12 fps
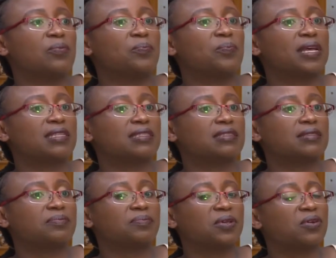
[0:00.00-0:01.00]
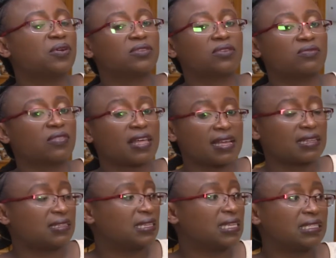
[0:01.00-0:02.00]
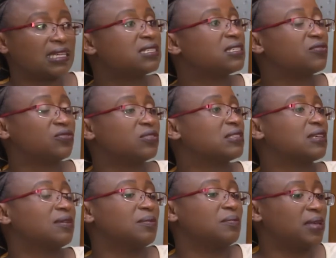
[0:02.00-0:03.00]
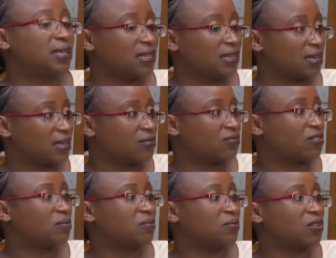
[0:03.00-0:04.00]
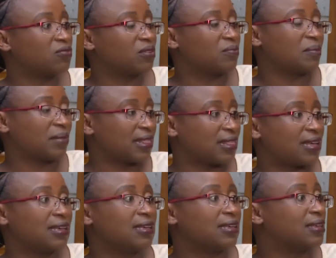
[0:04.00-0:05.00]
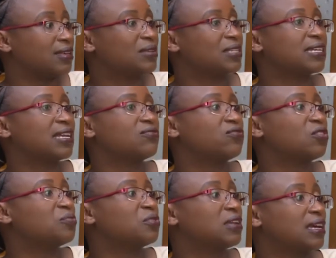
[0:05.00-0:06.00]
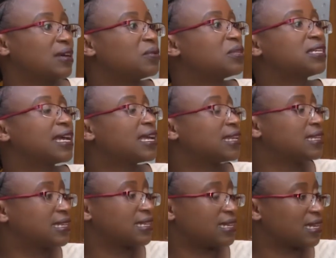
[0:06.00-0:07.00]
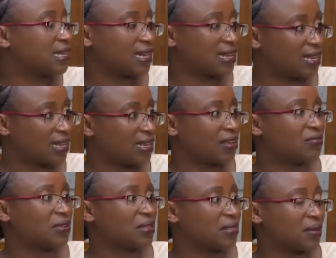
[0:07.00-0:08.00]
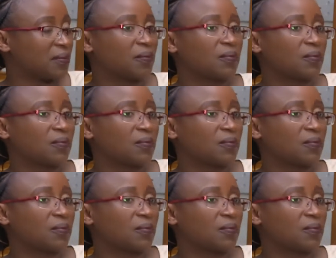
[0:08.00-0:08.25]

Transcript: But because of that, he just refused milk not from the mother. We tried formula, we tried everything.